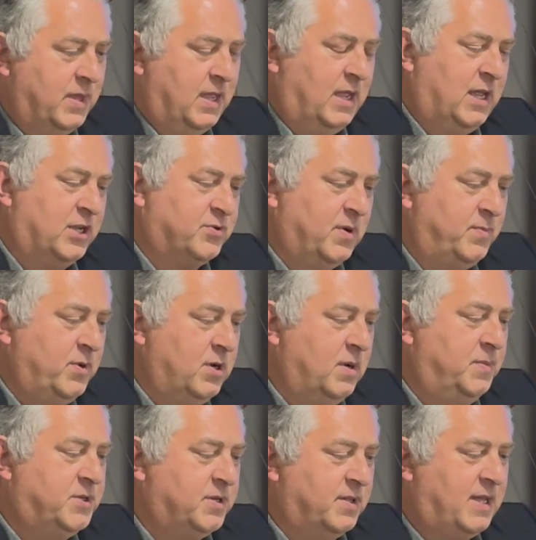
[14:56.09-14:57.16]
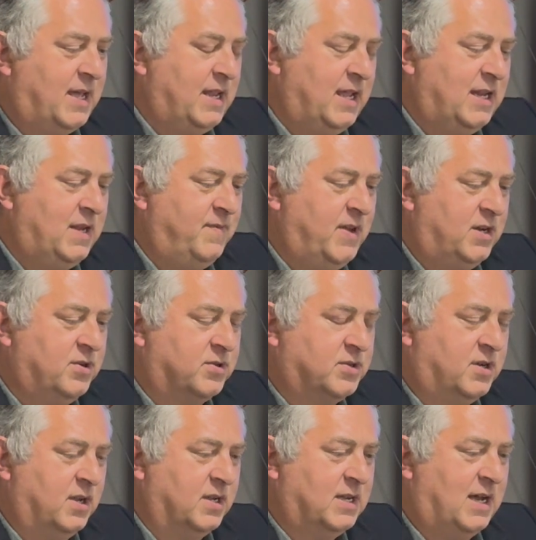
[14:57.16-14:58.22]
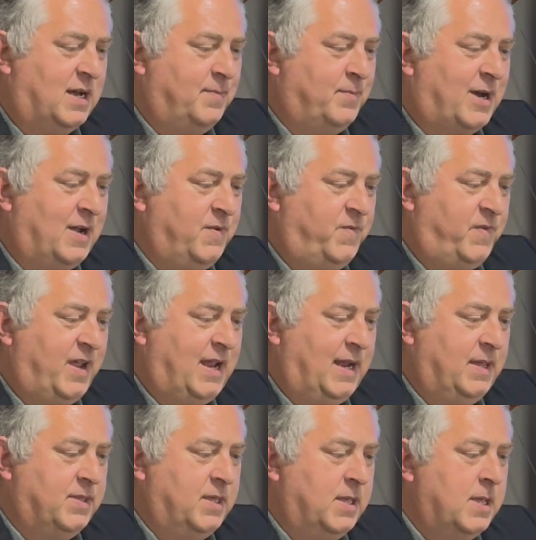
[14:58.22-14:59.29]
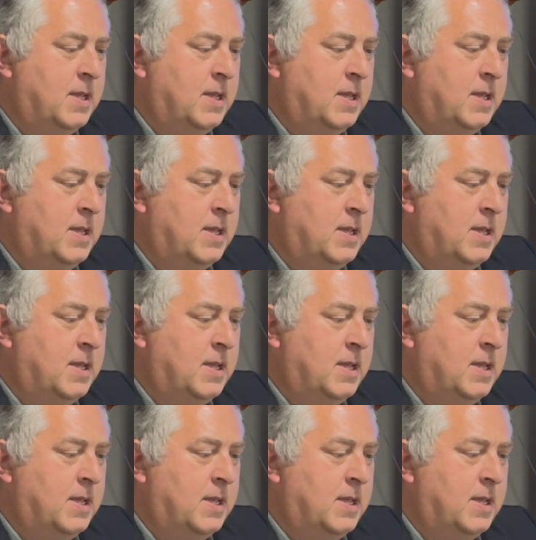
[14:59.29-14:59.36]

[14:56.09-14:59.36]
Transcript: is removed so that individuals could come by faith